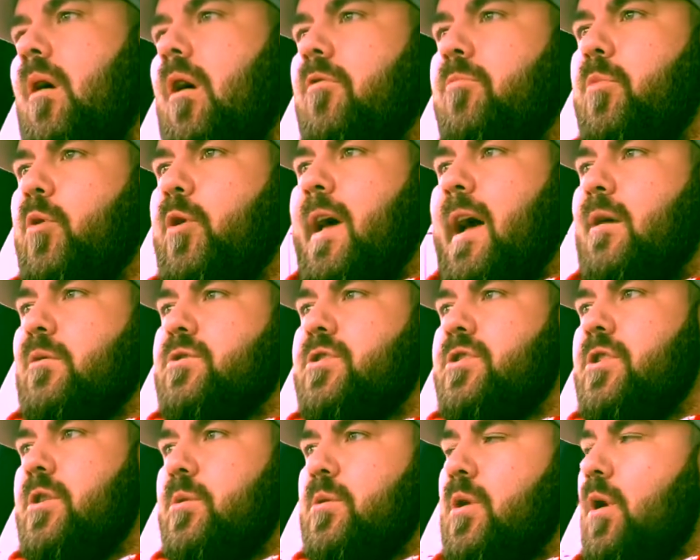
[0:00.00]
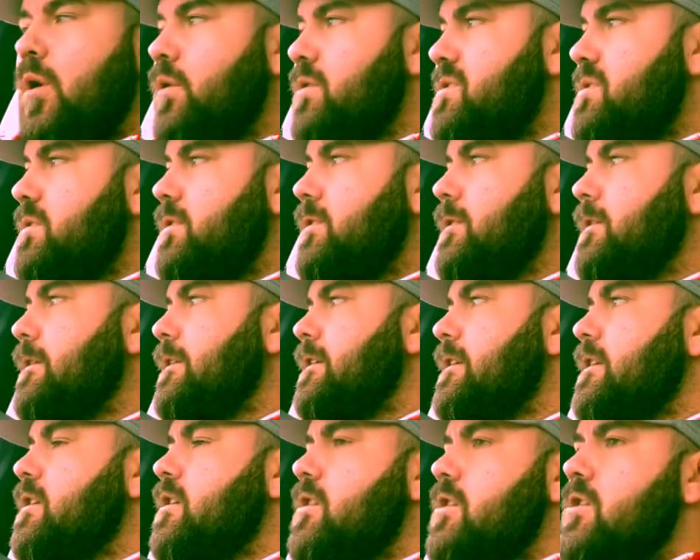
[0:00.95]
put it out to you guys.
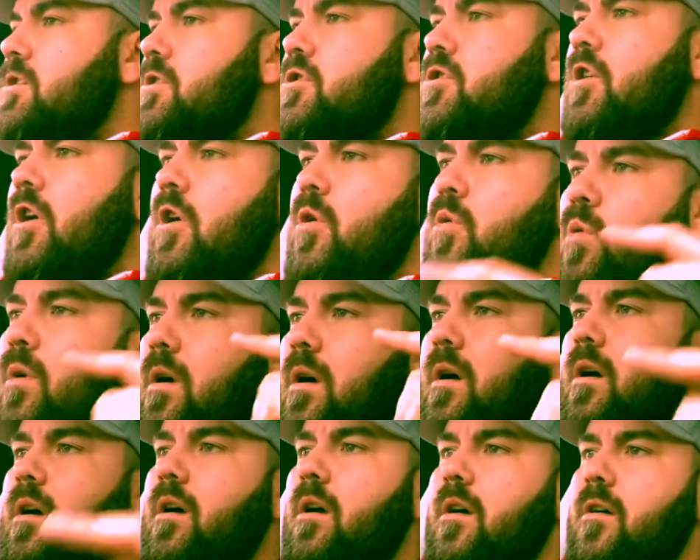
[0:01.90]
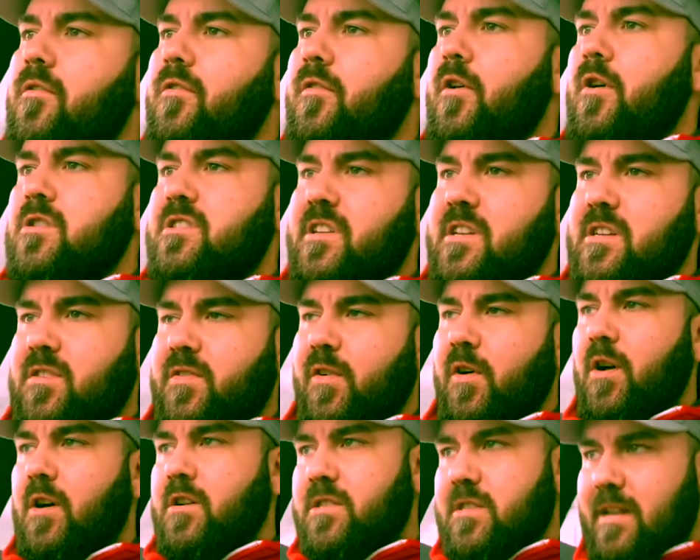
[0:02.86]
So first things
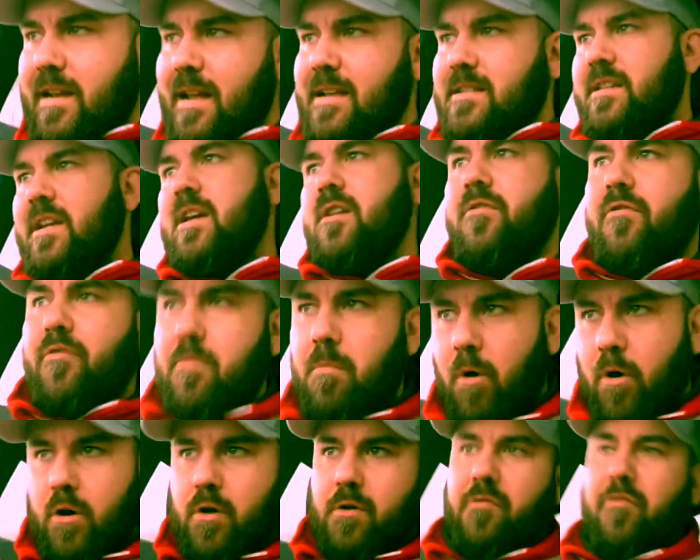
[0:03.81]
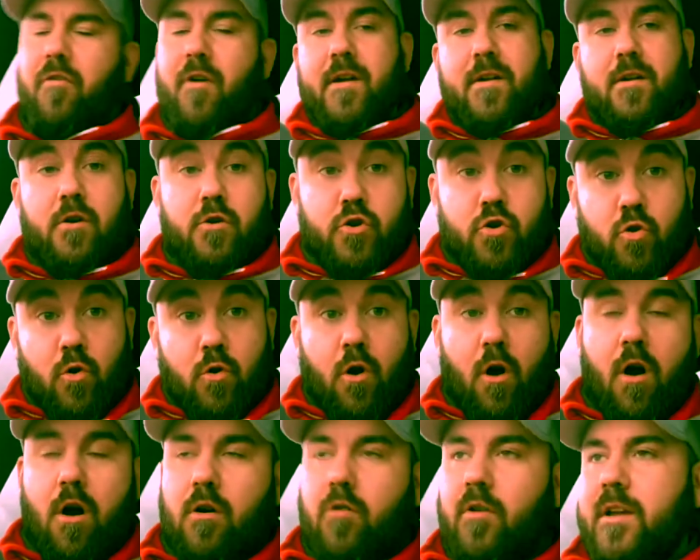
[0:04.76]
first, let's hear from my good friend Sean
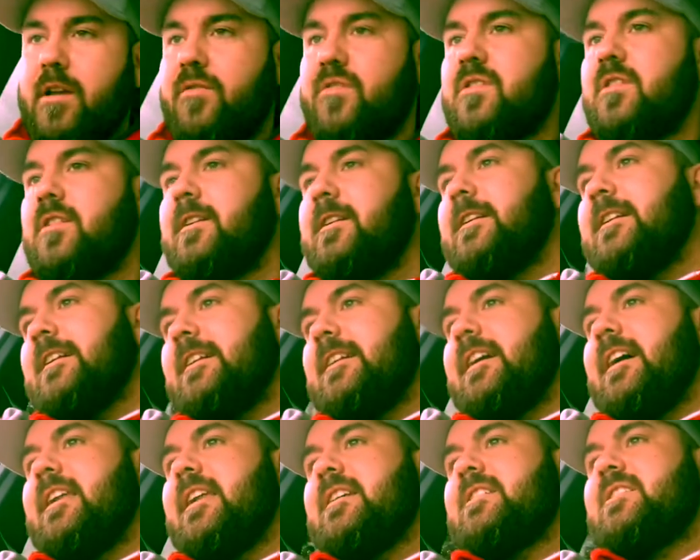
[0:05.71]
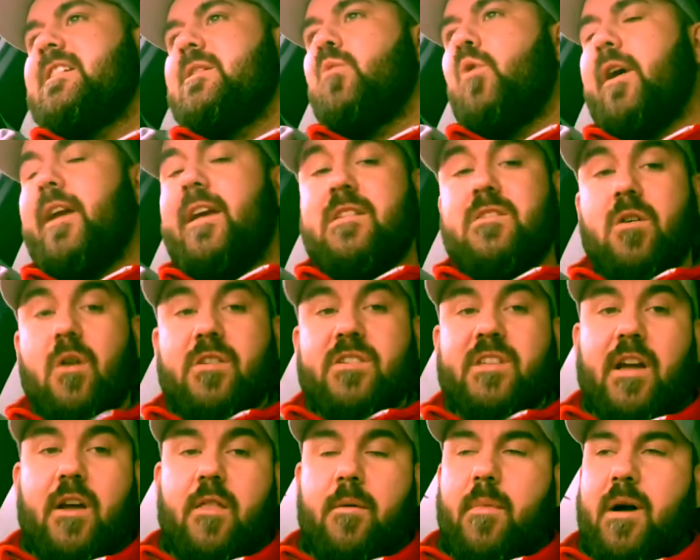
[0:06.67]
Hargreaves and let's see what he's got to say
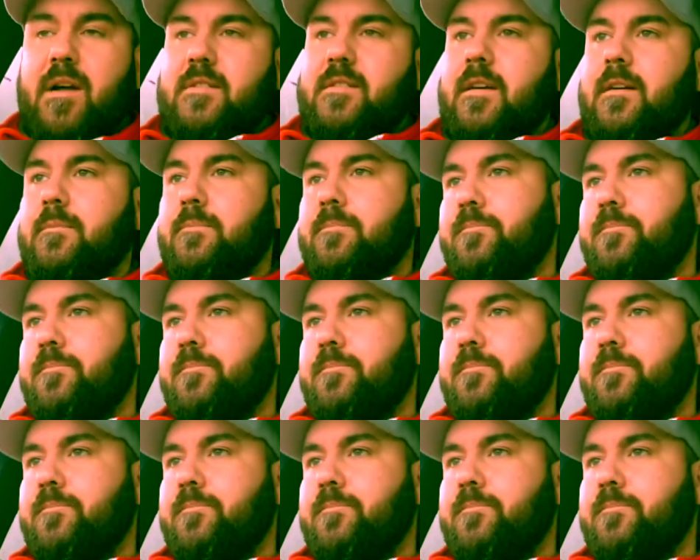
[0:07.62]
on the matter.